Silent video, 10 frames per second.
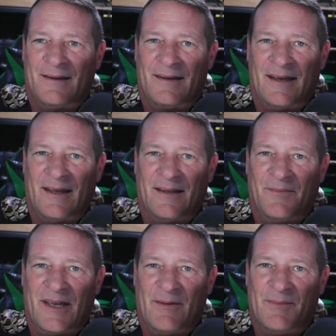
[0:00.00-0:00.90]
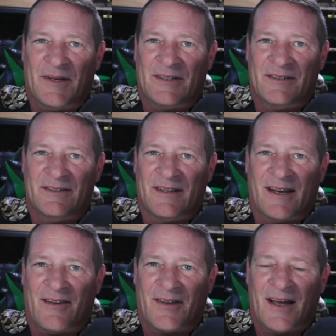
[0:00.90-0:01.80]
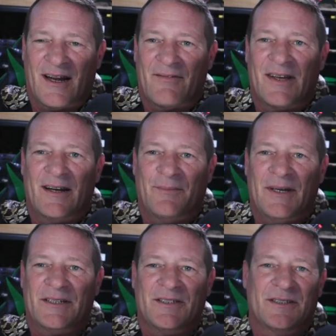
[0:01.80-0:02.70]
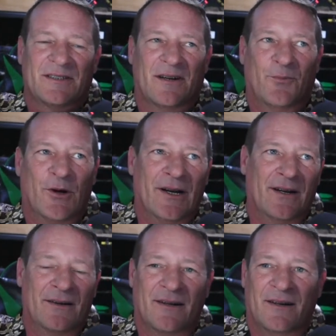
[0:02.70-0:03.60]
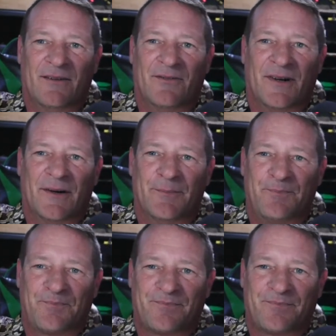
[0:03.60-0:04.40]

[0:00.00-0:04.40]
Yeah, baby pictures. Like I've got I've got a picture somewhere of um